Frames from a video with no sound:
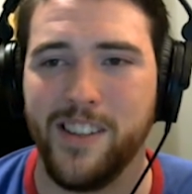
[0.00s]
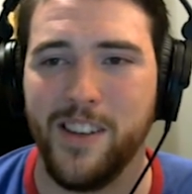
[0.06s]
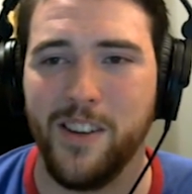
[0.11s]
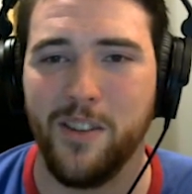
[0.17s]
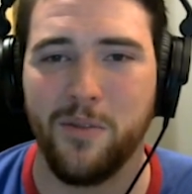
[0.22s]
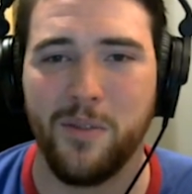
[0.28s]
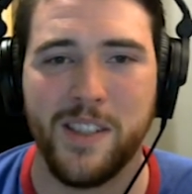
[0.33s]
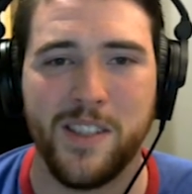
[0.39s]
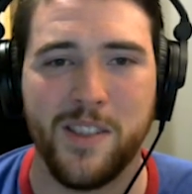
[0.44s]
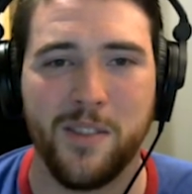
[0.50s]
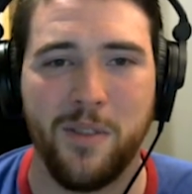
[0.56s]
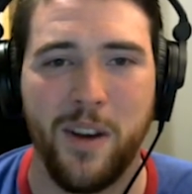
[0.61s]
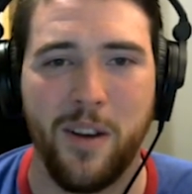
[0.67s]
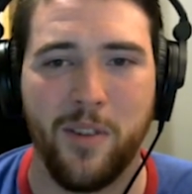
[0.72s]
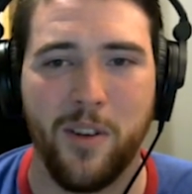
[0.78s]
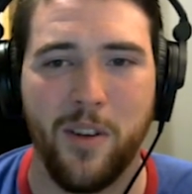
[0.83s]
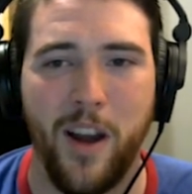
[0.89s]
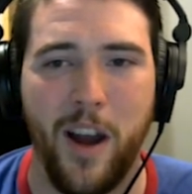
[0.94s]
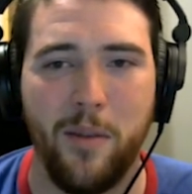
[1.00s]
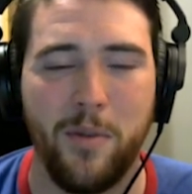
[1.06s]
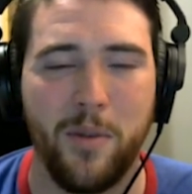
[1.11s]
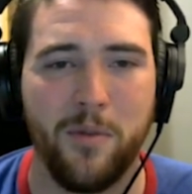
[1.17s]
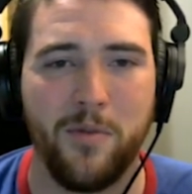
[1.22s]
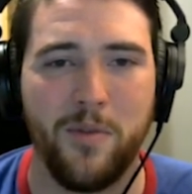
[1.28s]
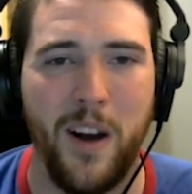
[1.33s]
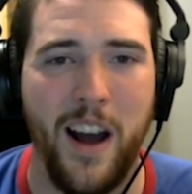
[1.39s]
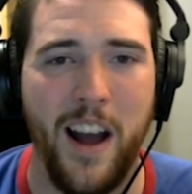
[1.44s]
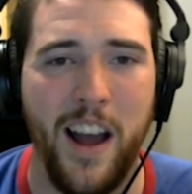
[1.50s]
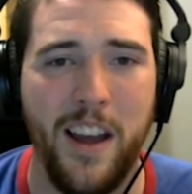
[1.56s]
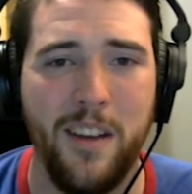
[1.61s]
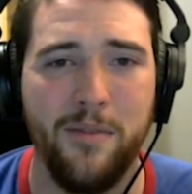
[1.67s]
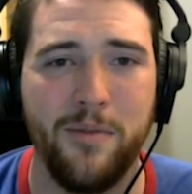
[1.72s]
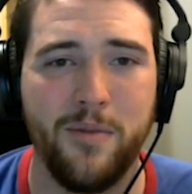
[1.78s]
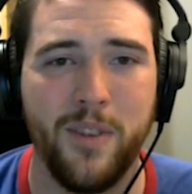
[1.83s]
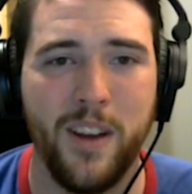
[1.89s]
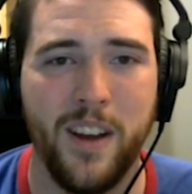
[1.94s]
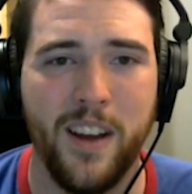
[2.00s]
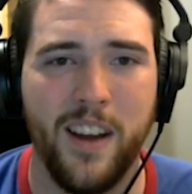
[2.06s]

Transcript: to you whatsoever? How about 5?